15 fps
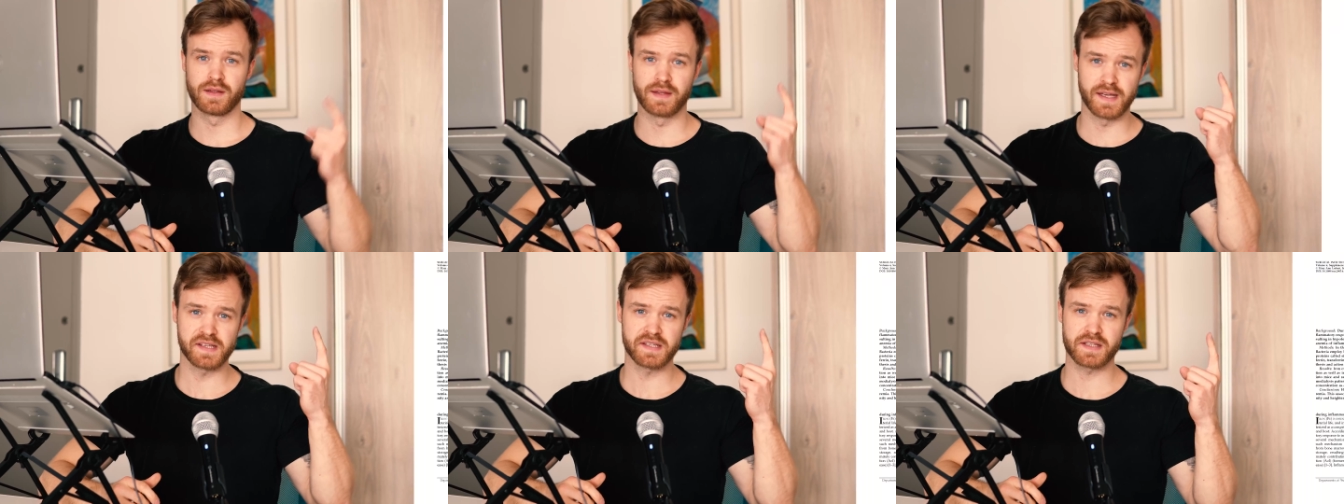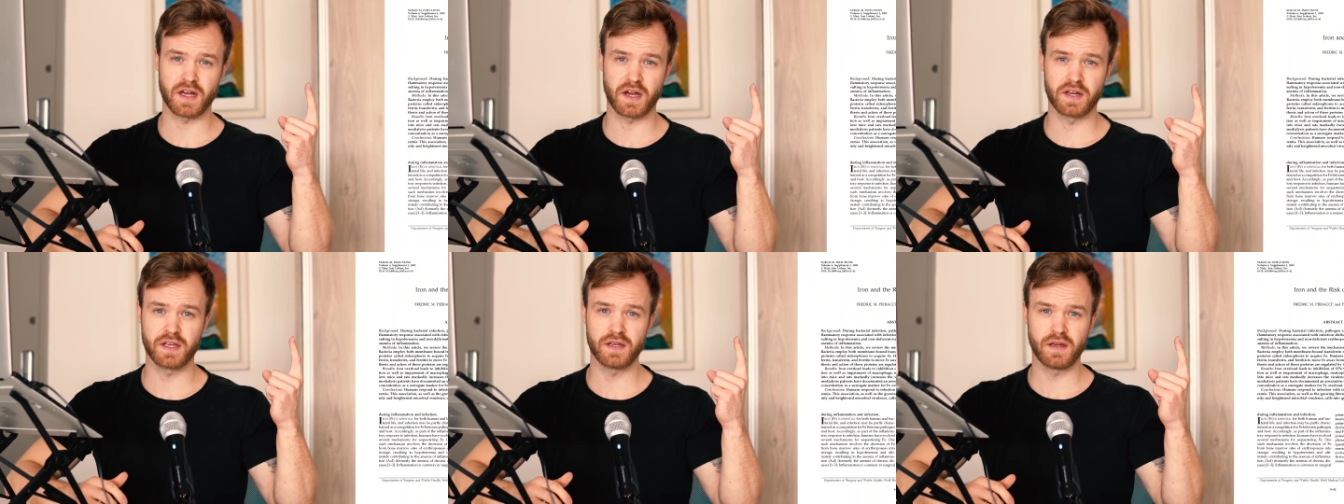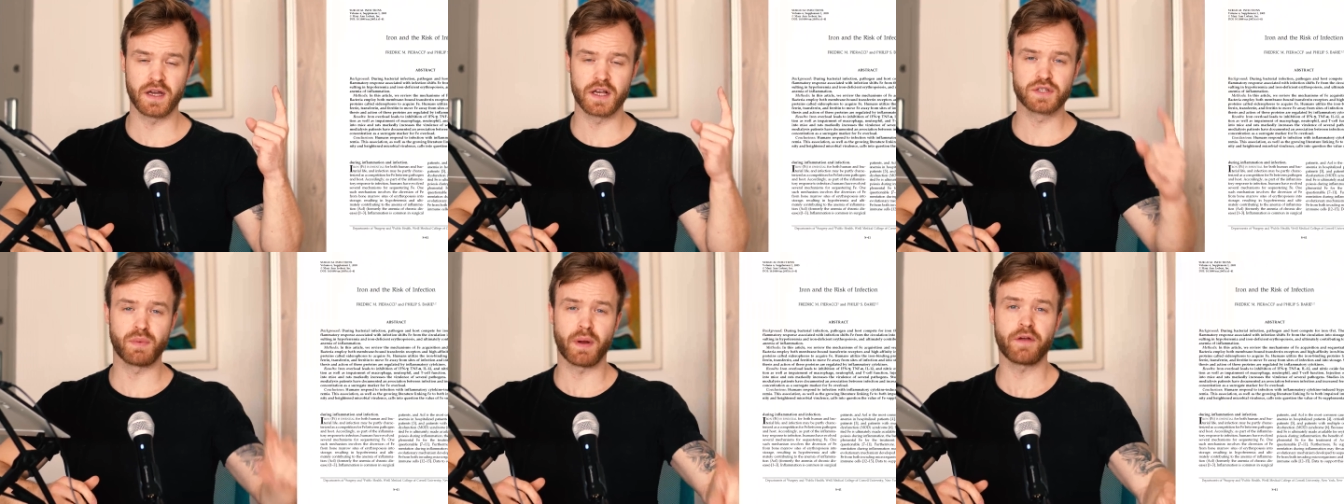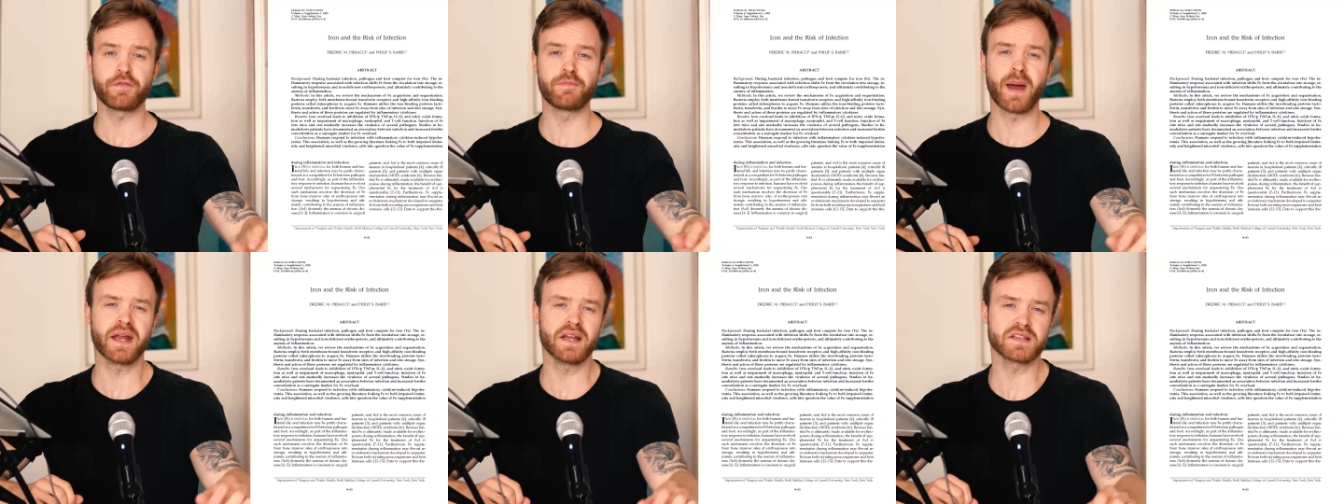This study is one of
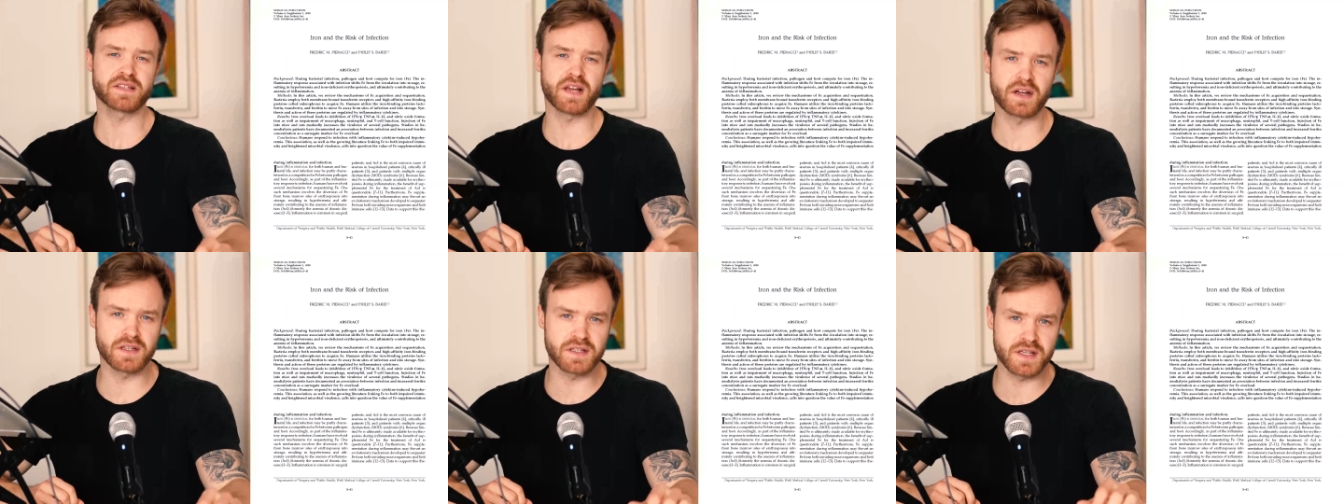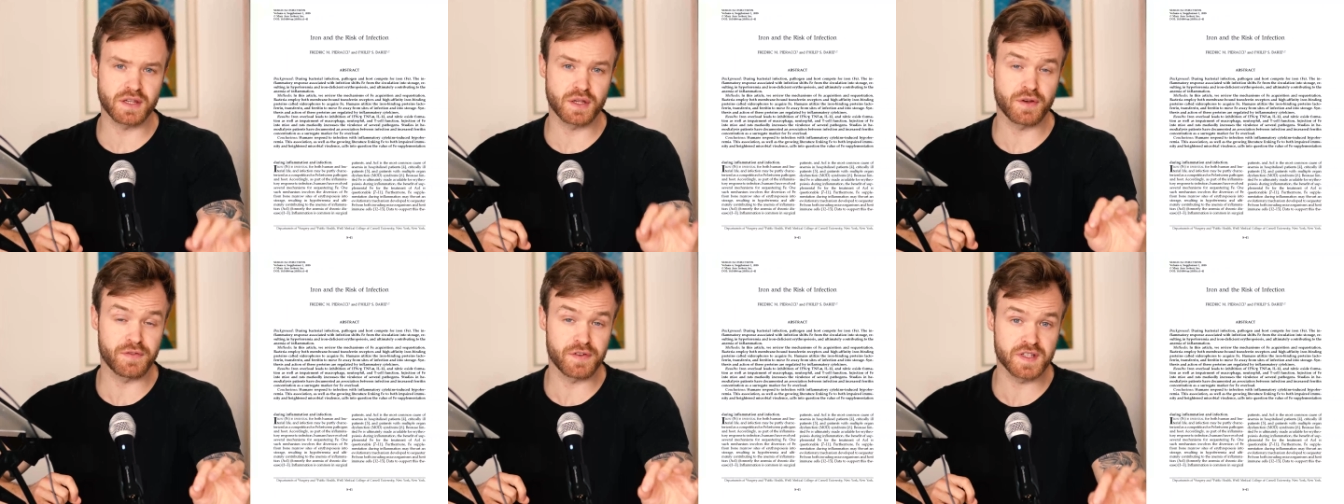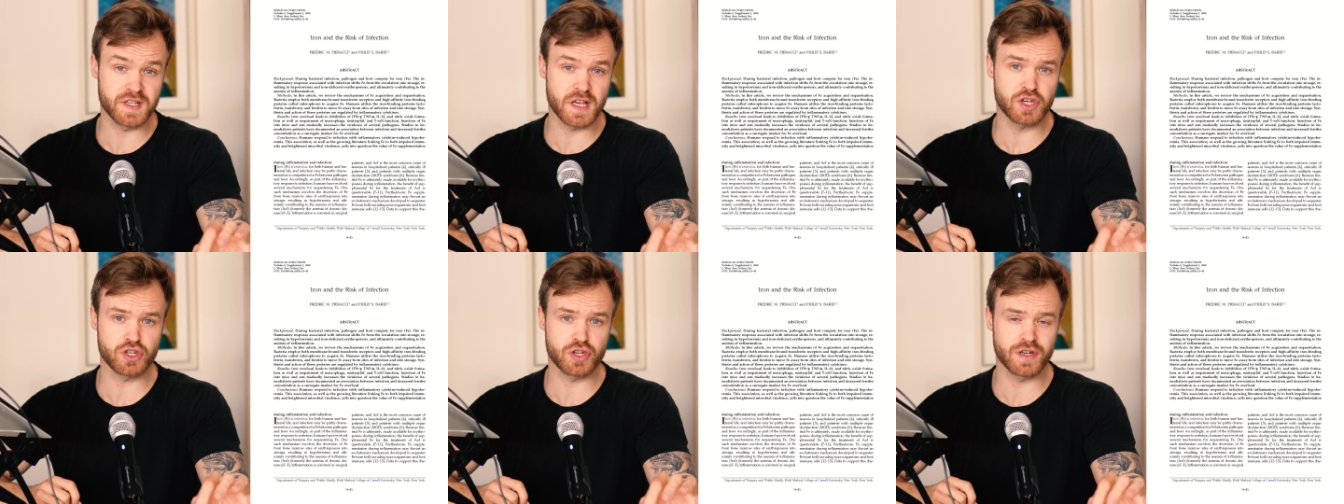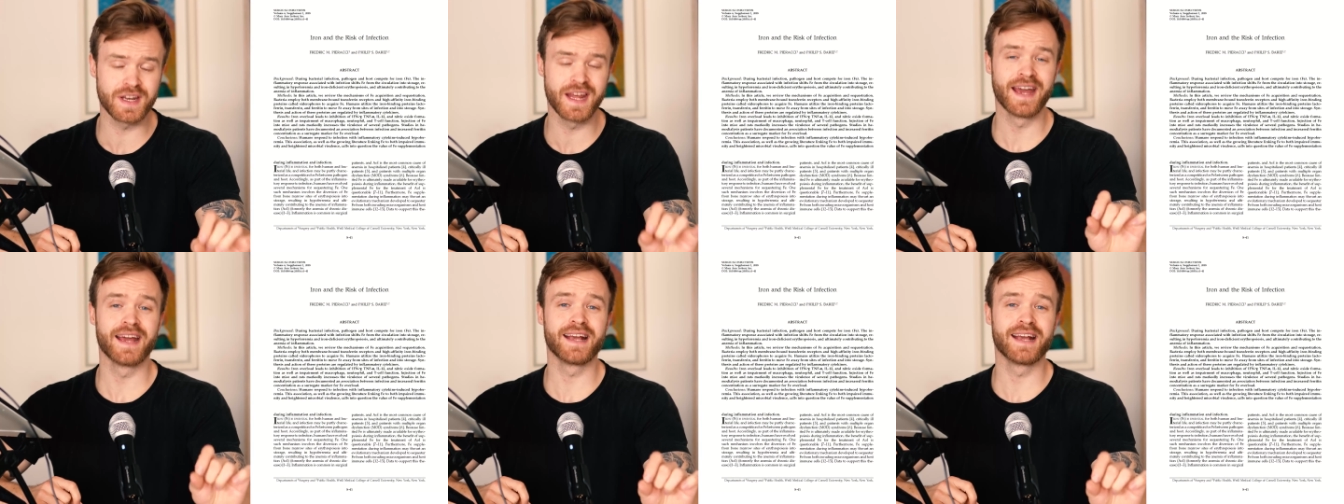many studies that your physician